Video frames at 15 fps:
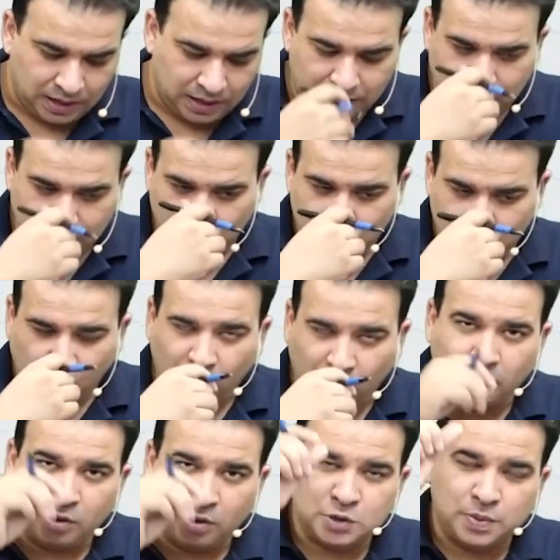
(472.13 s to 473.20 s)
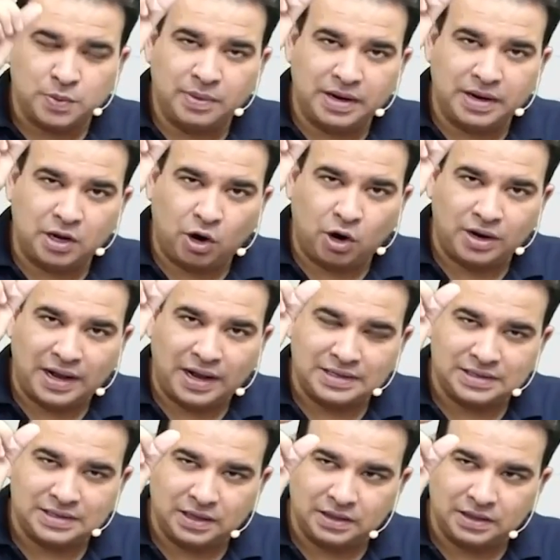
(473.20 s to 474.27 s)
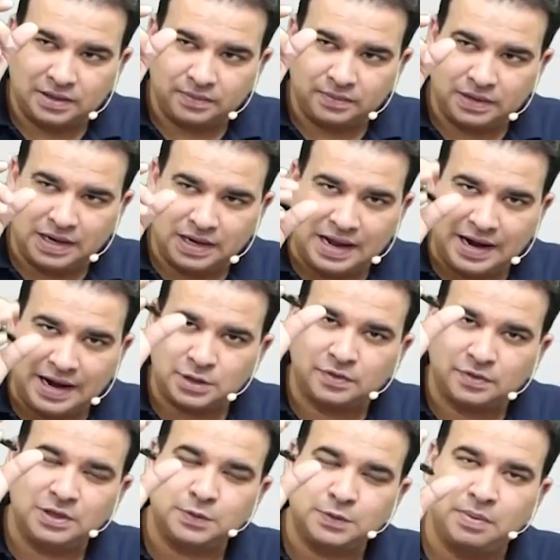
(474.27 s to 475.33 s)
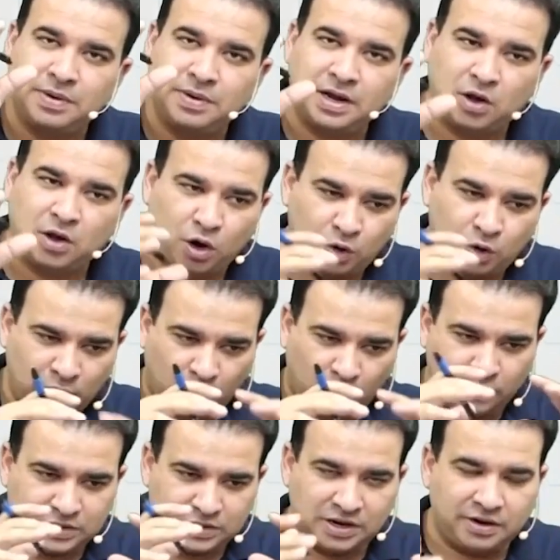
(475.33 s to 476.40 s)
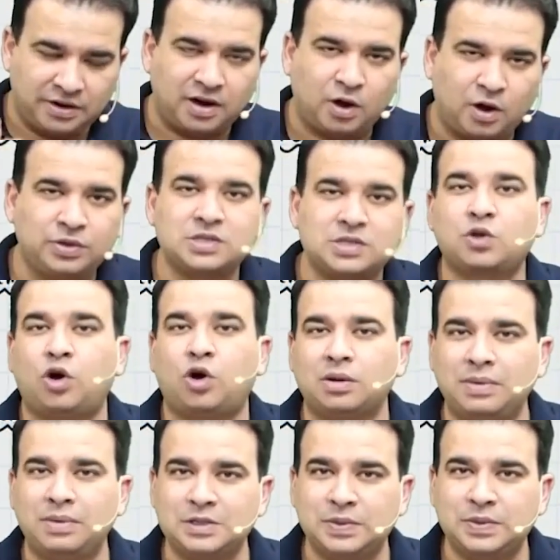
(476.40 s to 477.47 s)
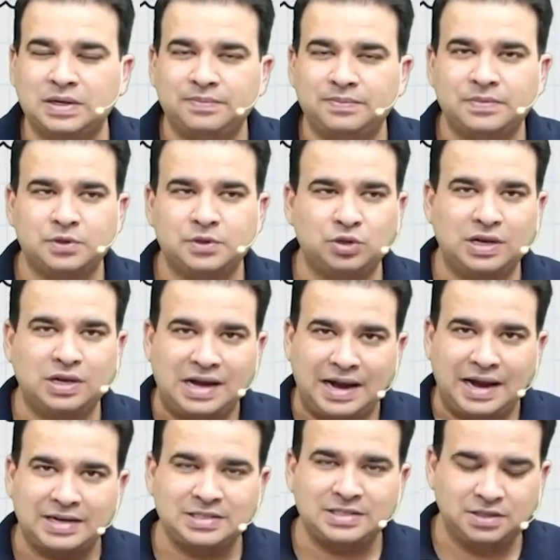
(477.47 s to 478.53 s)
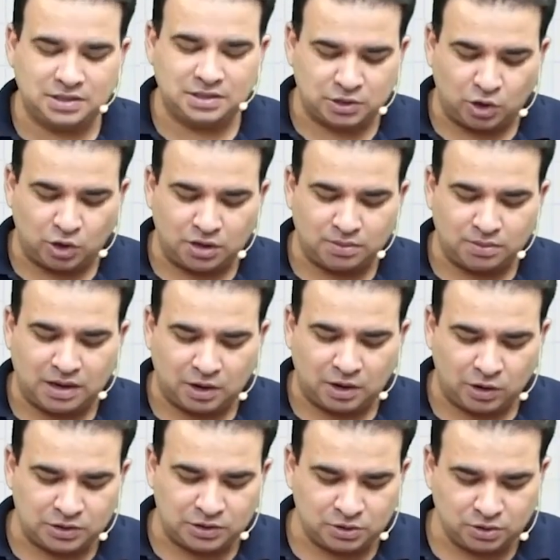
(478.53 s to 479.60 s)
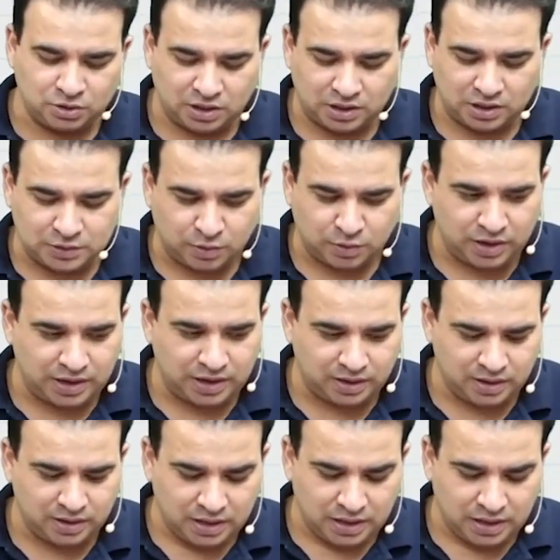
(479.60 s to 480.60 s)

Now, talking about spermatic cord, guys, the layers of the spermatic cord will obviously run around the scrotum as well. So the layers in the scrotum are also corresponding here.